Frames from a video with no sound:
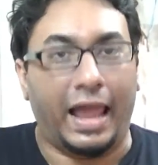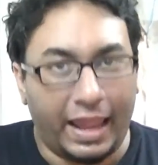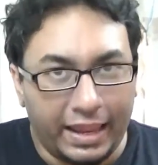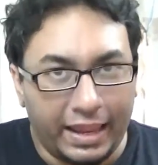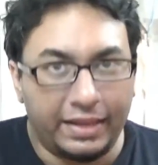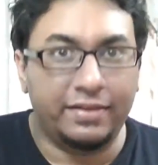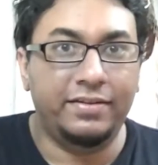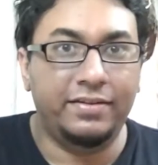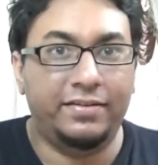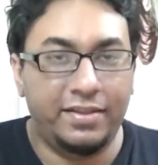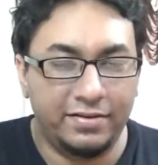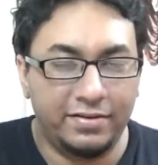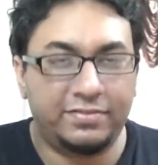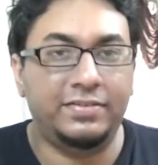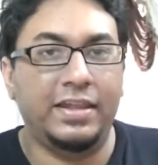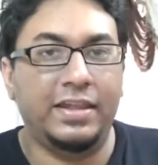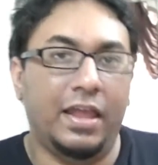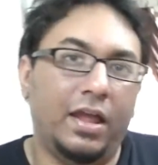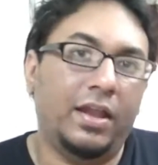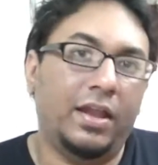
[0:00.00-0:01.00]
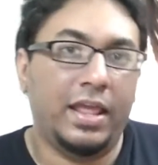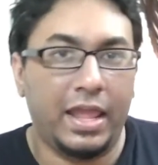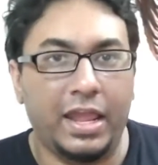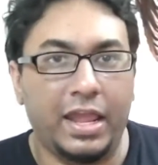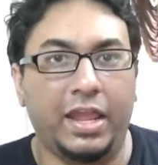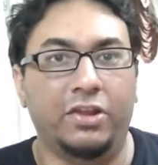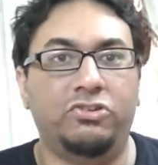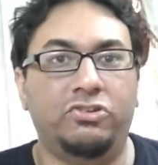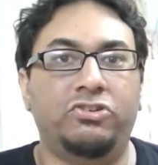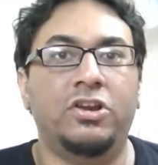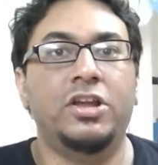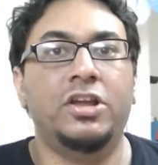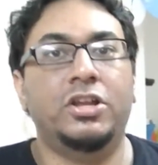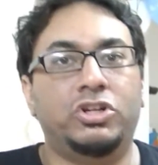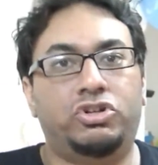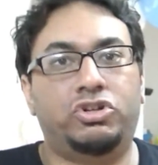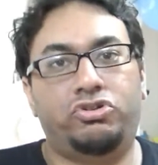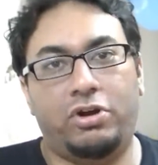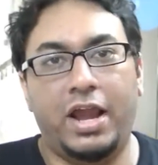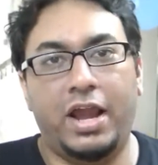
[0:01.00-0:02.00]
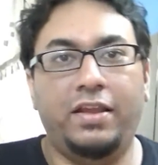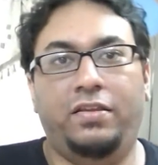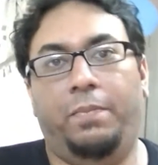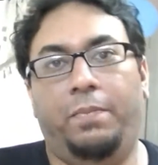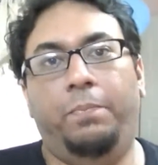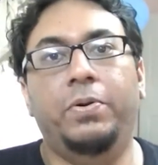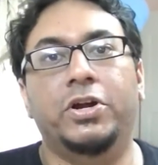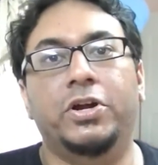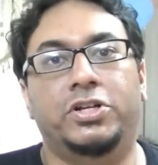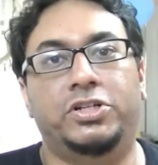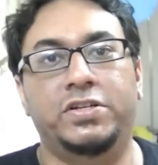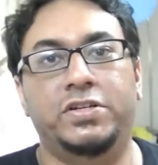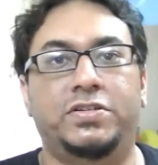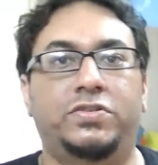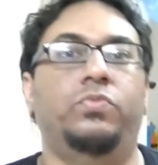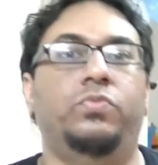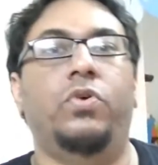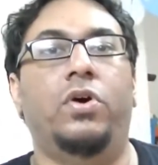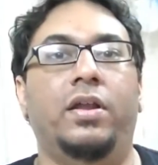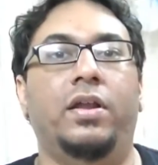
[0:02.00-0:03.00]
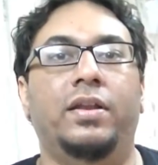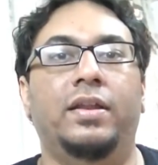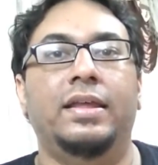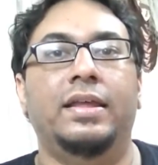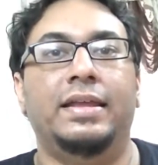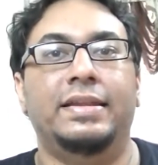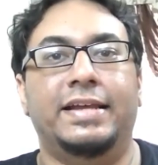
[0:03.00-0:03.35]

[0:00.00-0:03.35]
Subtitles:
in this day and age, try to purchase one